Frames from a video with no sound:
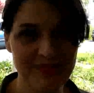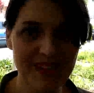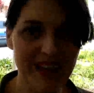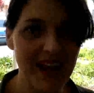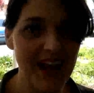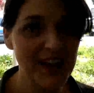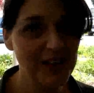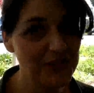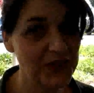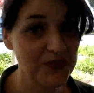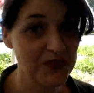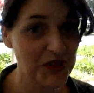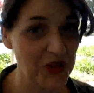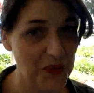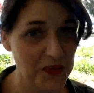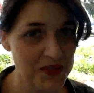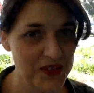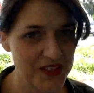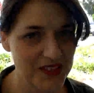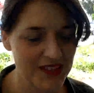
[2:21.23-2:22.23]
I don't even know
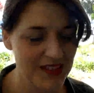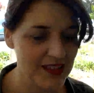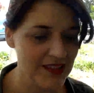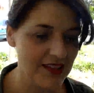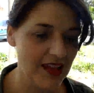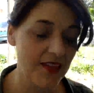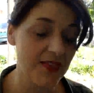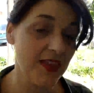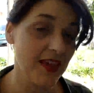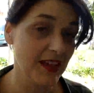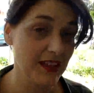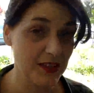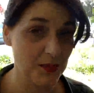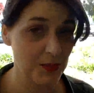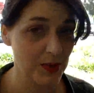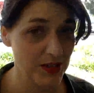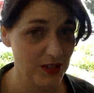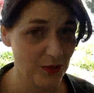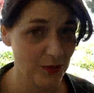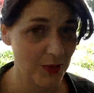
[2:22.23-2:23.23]
what this is. I think it's a
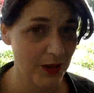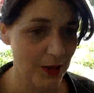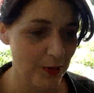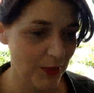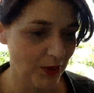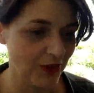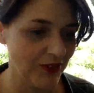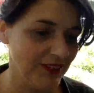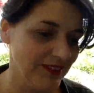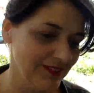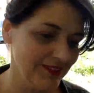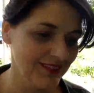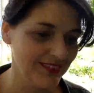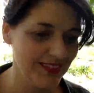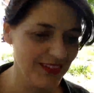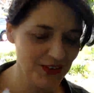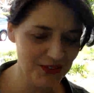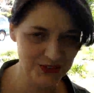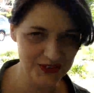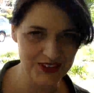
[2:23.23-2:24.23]
piece of paper.
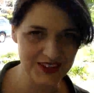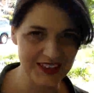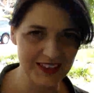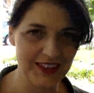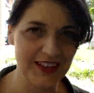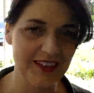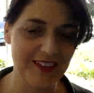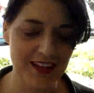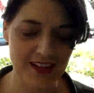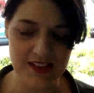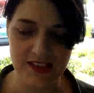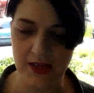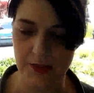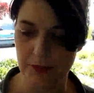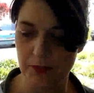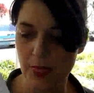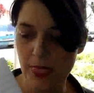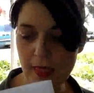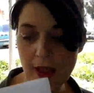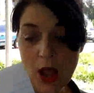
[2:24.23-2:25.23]
Oh, good, I got it that time.
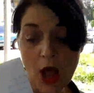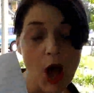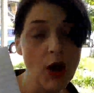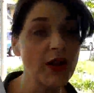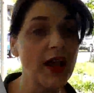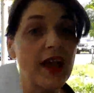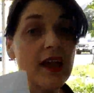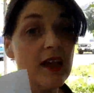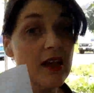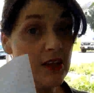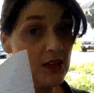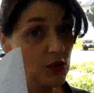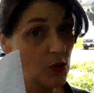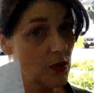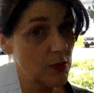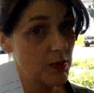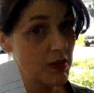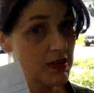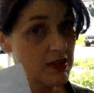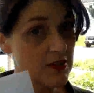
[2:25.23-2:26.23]
Okay, so a
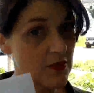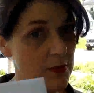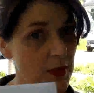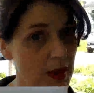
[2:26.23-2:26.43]
piece of